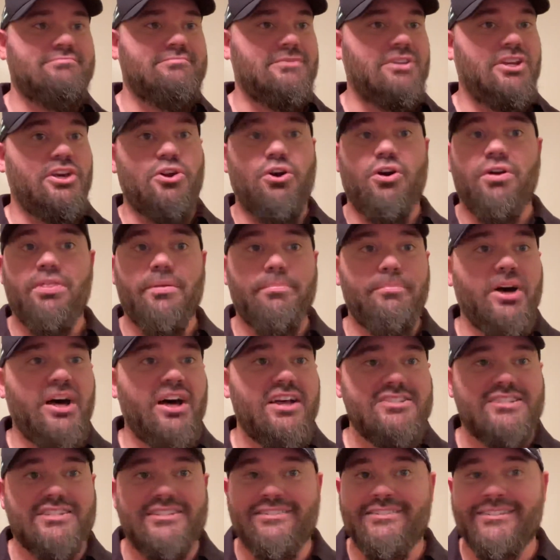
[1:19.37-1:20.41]
get on the
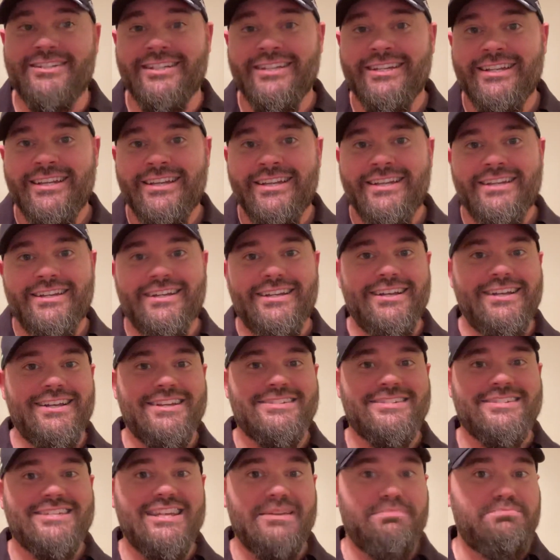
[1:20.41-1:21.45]
bus and
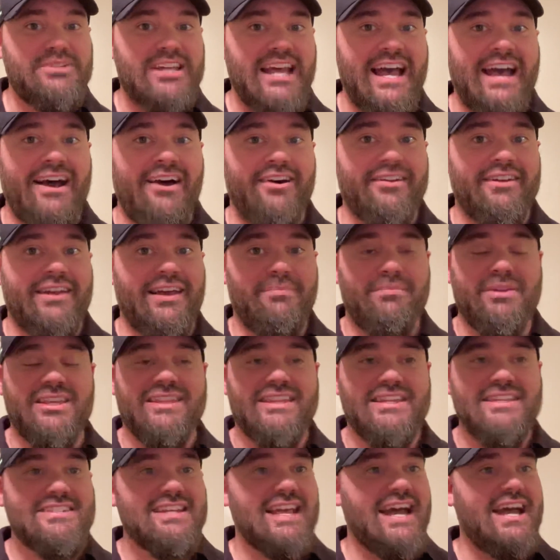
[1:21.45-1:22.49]
skip town. I
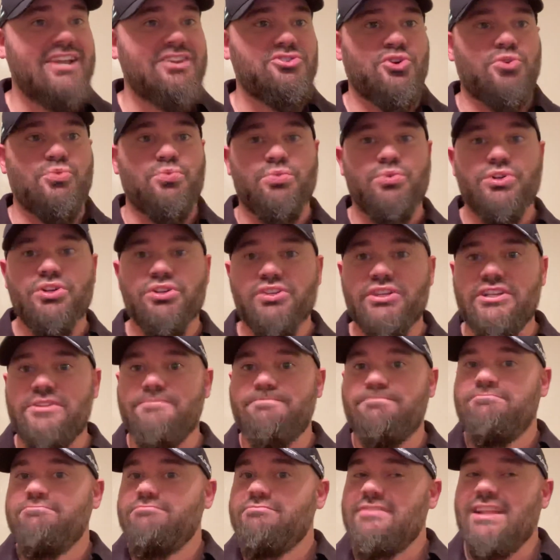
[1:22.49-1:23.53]
mean, these guys are
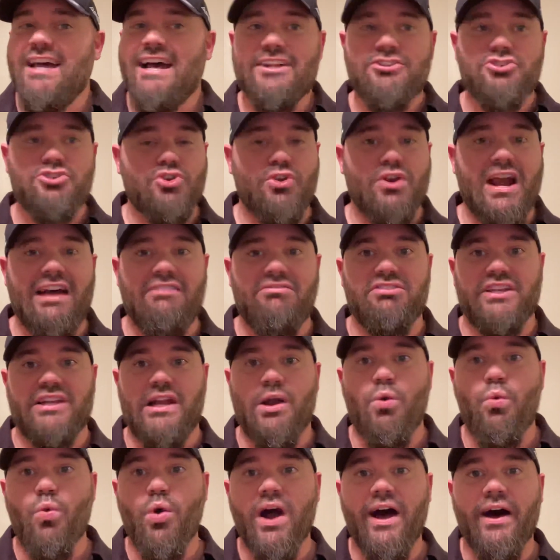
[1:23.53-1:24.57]
really not
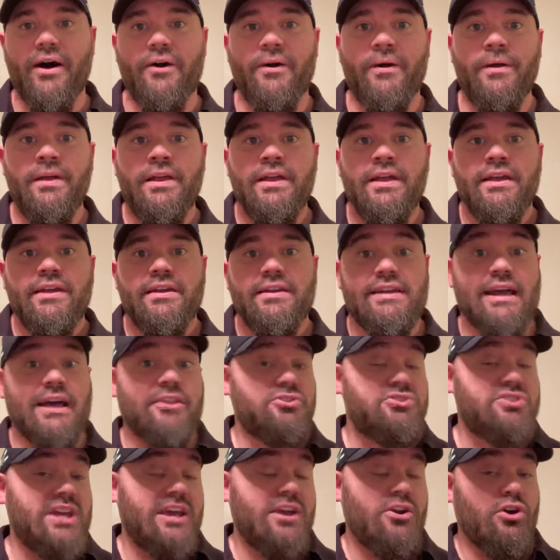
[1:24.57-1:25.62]
traveling well. Now,
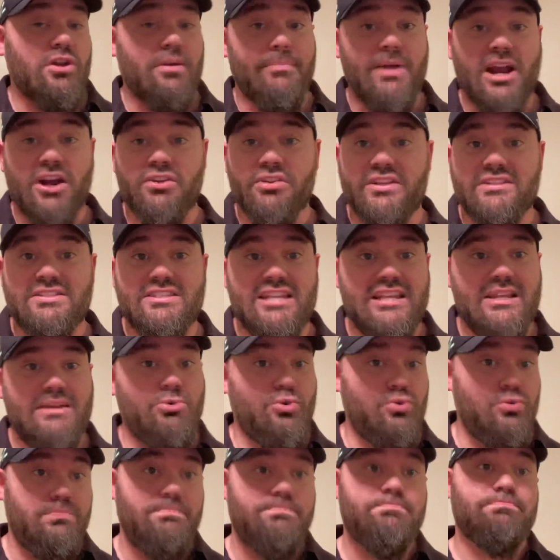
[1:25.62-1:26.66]
they're taking on a Maryland team
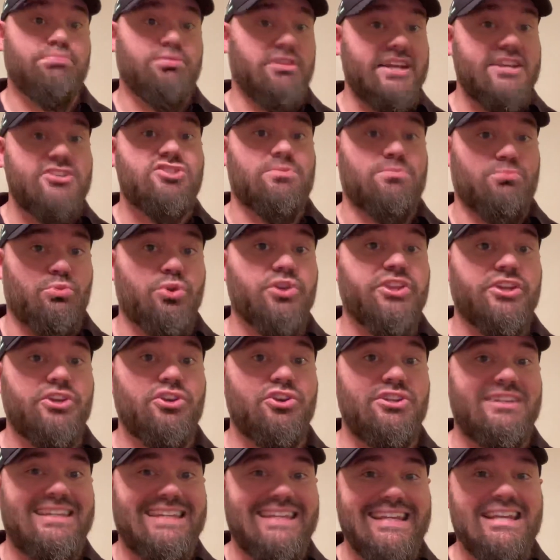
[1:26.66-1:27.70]
who plays some really
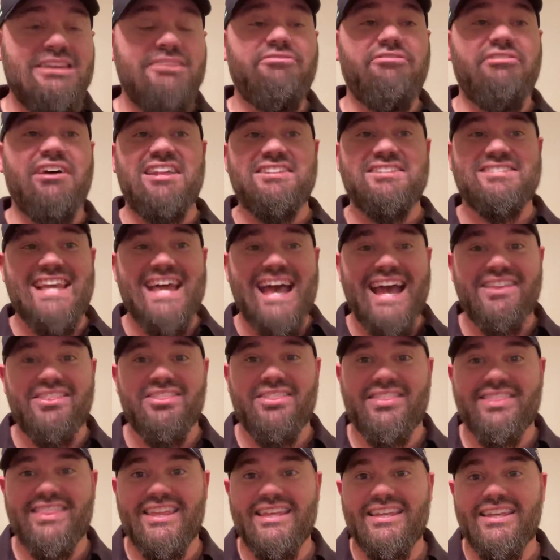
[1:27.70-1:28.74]
good defense
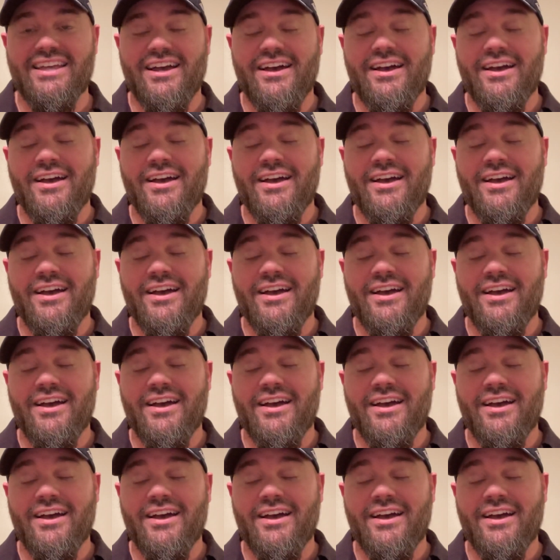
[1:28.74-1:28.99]
at the